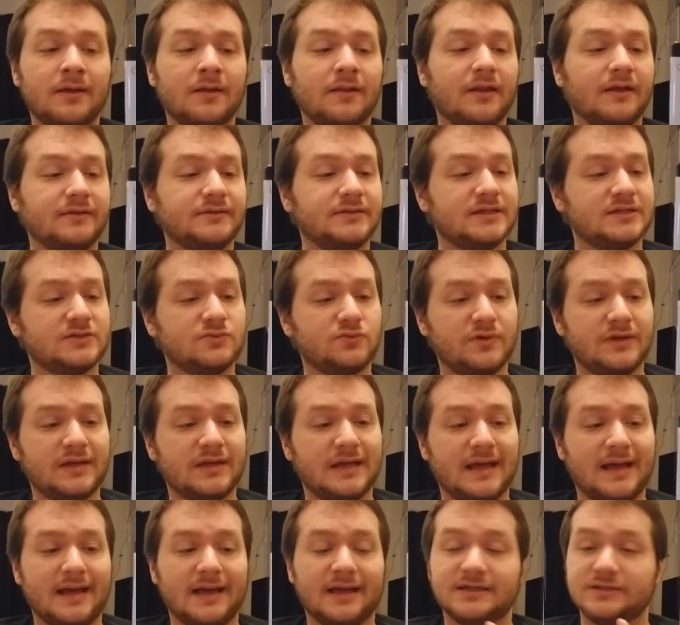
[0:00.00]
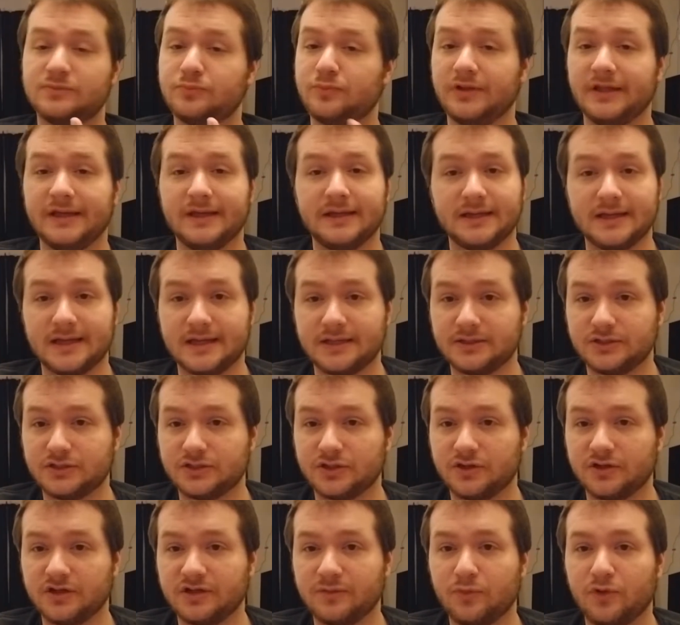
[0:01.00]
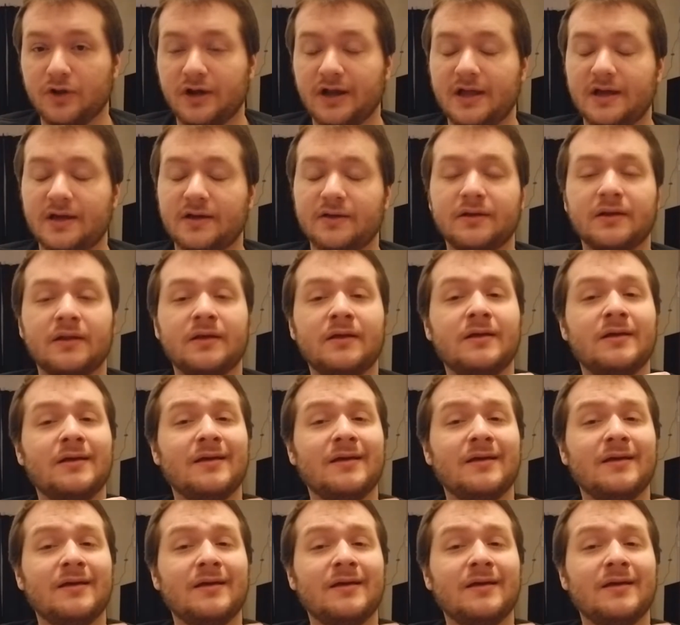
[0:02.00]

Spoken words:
Like this one has Play It Again, Charlie Brown.